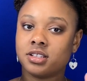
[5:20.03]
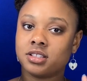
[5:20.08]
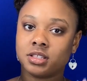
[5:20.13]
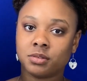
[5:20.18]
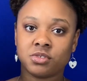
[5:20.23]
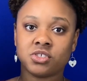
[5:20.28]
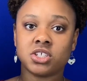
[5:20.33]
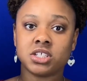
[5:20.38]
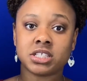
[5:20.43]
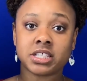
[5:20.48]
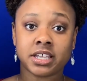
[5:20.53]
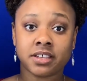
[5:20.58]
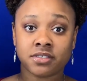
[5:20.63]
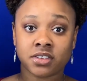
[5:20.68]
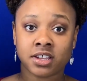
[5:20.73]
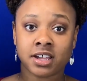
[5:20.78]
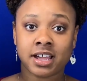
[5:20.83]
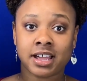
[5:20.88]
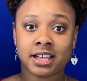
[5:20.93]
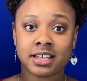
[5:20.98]
let me just give
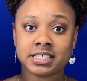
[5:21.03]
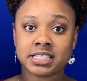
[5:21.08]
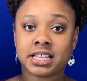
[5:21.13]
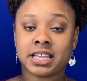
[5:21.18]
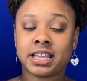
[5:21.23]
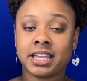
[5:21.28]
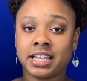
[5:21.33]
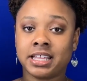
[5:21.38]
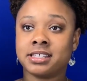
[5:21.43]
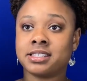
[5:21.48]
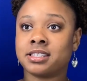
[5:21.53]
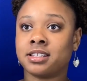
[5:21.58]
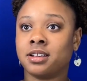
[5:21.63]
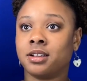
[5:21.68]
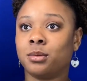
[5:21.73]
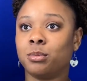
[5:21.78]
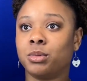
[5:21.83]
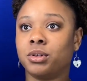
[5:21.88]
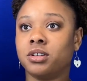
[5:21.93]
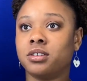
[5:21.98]
you guys a heads
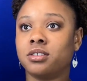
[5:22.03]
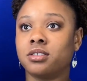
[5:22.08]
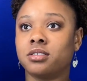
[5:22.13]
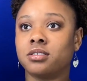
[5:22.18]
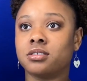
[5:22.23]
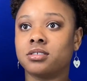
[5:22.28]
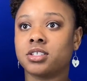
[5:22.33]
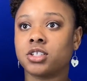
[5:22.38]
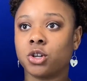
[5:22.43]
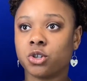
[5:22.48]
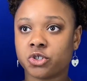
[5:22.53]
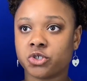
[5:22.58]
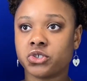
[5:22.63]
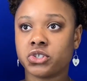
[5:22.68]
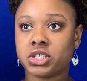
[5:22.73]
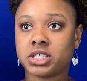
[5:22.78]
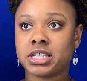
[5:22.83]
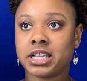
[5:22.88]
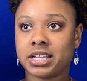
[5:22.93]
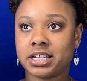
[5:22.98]
up. Social
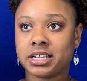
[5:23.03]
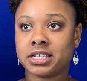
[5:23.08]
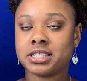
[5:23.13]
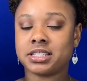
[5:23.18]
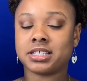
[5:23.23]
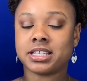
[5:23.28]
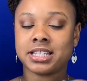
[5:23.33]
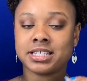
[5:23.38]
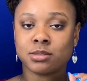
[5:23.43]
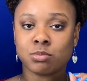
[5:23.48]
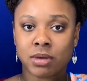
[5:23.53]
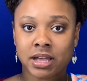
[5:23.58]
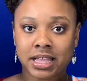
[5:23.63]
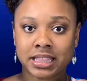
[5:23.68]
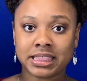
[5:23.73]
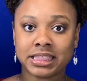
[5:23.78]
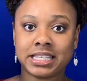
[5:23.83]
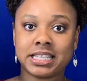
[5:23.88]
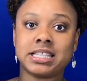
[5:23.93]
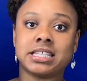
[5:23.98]
studies is my
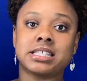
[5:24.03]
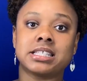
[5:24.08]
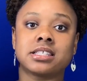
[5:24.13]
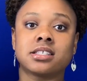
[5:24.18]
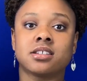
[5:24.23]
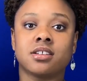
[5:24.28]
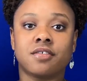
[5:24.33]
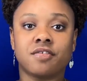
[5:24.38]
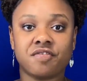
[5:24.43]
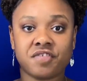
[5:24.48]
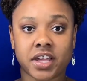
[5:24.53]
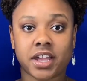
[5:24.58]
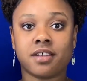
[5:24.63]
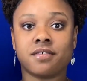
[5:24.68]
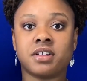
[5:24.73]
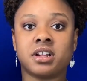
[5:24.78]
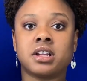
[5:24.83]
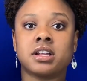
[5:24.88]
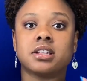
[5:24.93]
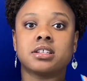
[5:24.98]
least
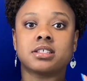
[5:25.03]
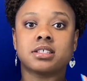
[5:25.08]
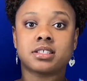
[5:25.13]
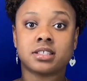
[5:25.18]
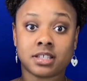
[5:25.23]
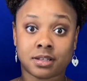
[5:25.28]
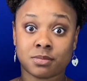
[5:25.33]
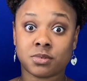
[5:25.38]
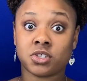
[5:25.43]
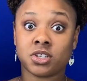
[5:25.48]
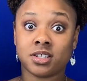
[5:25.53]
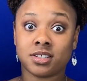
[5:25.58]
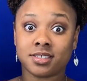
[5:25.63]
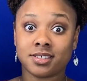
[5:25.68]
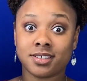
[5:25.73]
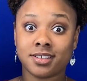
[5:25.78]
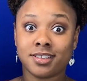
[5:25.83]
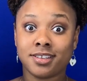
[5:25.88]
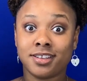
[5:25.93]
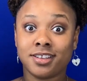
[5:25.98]
favorite subject.
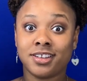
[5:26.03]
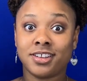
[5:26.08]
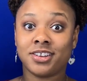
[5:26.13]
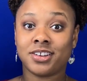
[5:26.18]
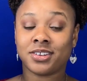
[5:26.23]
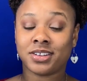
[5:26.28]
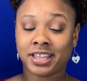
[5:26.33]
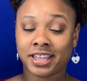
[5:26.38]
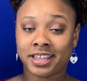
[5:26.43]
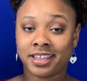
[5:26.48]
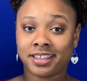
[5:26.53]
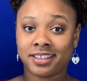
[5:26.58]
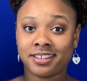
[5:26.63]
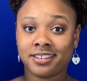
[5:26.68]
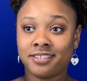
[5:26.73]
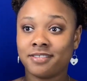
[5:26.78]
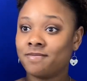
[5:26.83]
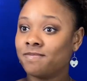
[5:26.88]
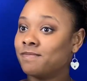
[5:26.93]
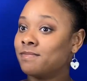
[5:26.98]
Okay,
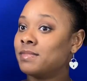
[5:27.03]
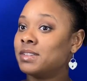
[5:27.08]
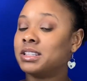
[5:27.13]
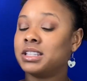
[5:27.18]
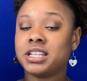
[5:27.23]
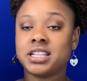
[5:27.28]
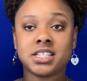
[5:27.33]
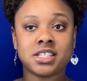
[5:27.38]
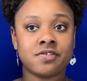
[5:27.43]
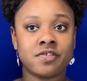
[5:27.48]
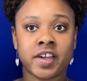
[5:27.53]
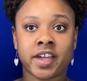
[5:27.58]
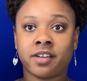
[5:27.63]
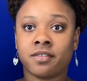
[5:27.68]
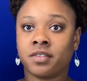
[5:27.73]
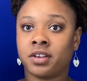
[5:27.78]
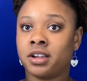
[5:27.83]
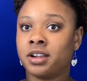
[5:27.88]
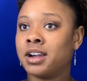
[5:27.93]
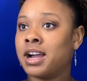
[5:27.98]
least
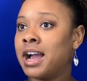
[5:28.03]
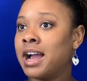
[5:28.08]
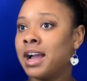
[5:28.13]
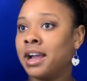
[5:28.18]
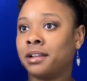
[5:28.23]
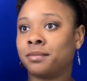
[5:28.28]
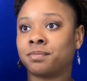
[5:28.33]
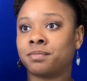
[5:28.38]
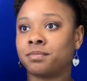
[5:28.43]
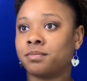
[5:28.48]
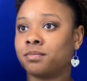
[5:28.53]
favorite. I